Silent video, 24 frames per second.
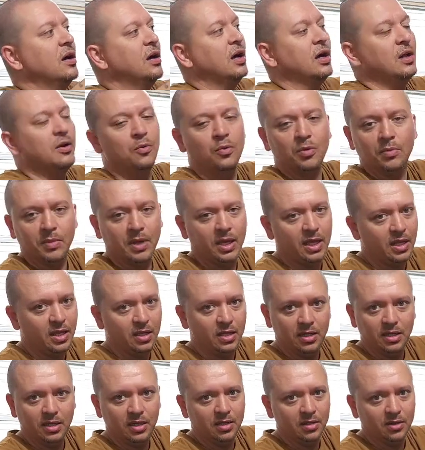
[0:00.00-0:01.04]
I don't want my
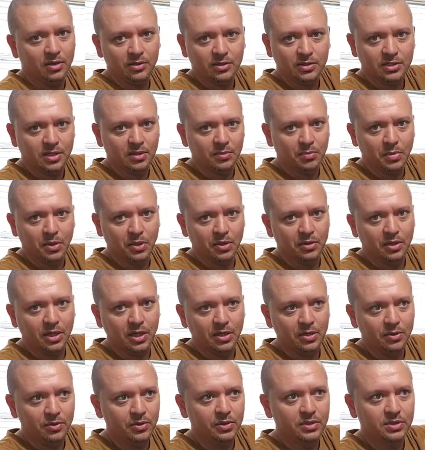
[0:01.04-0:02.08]
head to get all sunburnt. I
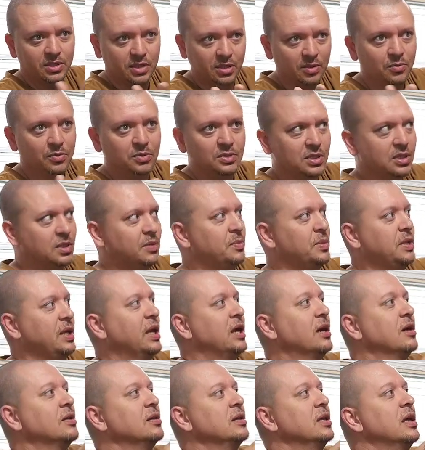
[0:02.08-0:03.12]
knew the sun was going to be
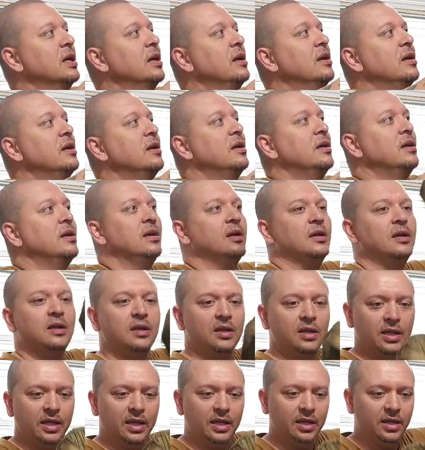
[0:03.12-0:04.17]
out in that.
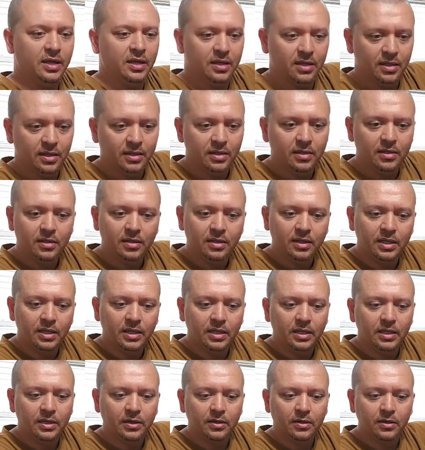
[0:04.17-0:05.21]
And
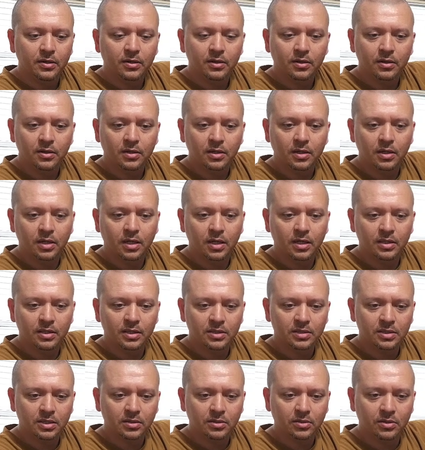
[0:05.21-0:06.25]
in here, in
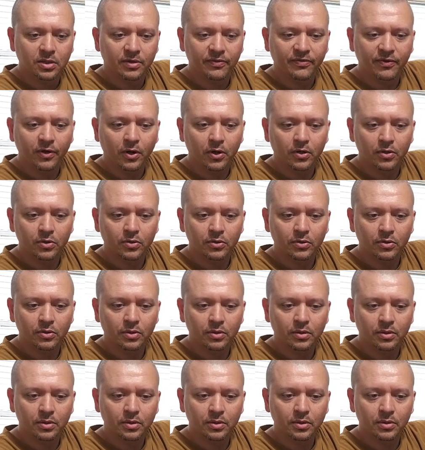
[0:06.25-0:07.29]
this little Kafaru
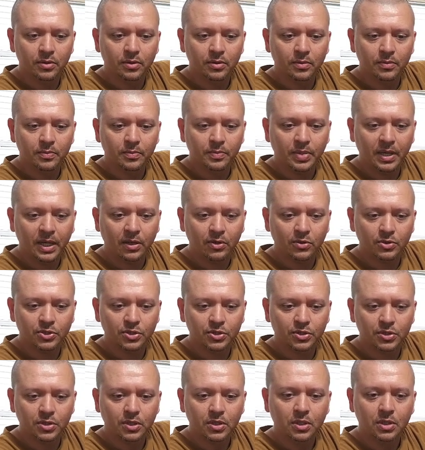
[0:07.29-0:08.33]

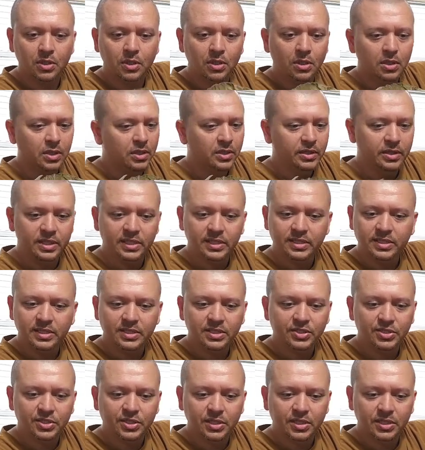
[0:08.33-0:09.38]
pouch, this
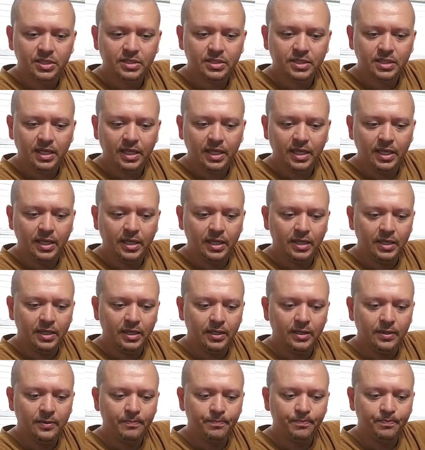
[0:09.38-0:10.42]
is just
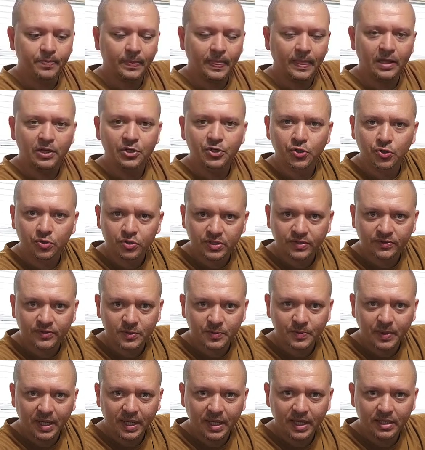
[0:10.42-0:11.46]
a deuce of
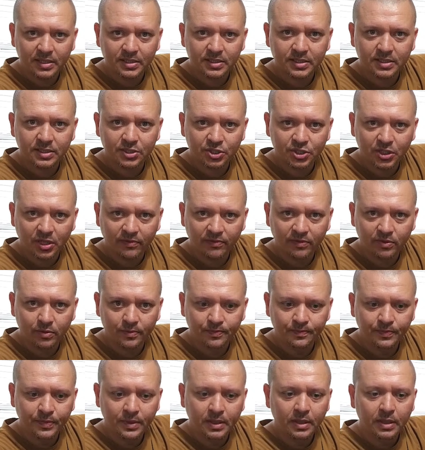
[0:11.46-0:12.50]
spades
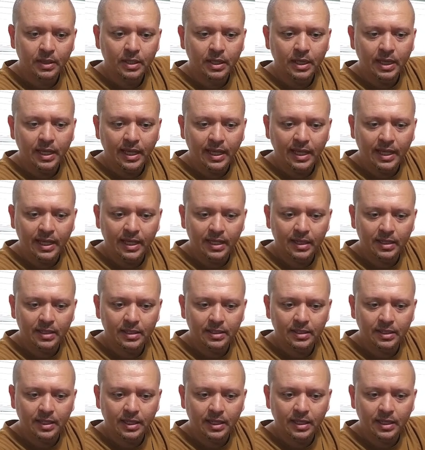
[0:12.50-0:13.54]
shovel
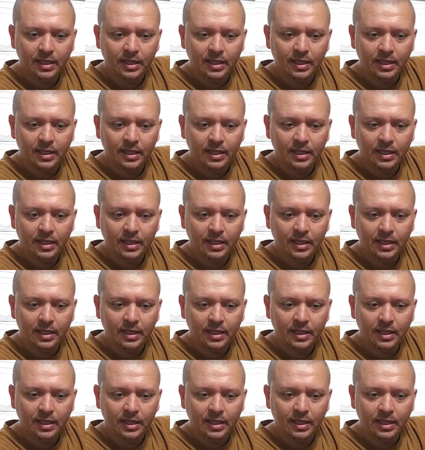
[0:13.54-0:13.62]
and